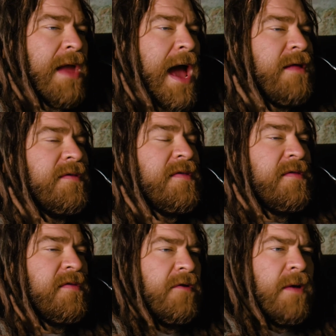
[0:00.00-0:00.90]
Allison
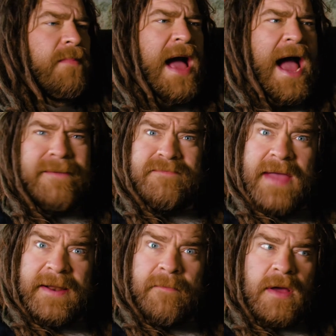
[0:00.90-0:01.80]
stood up. "I'm
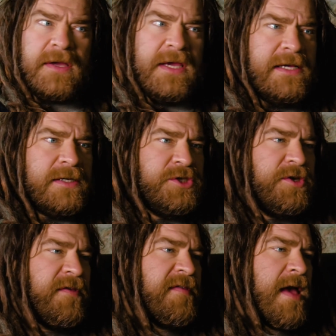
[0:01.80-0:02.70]
not a monkey,"
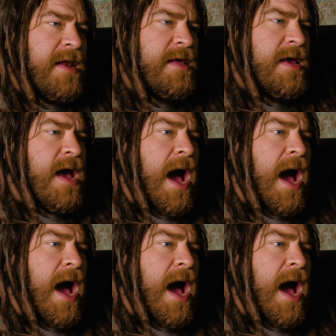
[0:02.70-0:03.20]
she said.